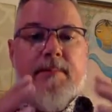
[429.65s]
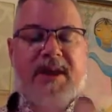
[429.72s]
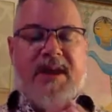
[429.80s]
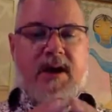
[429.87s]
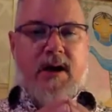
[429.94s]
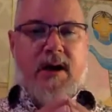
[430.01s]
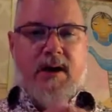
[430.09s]

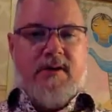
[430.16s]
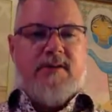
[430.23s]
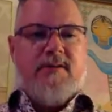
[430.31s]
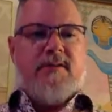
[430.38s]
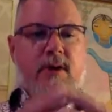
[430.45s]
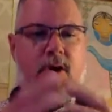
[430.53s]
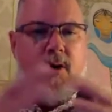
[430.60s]

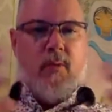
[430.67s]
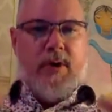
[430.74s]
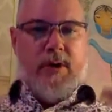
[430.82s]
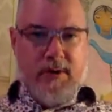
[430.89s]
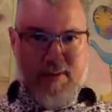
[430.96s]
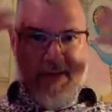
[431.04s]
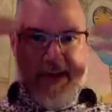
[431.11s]
because we
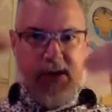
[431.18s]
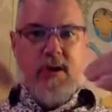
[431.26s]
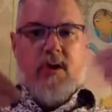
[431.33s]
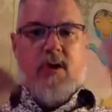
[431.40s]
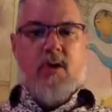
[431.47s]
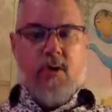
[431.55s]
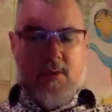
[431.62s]
are living in
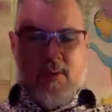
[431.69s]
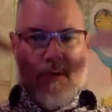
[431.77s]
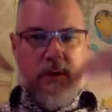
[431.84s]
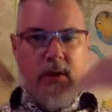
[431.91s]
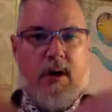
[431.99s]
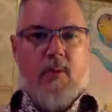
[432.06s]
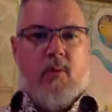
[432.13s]
our own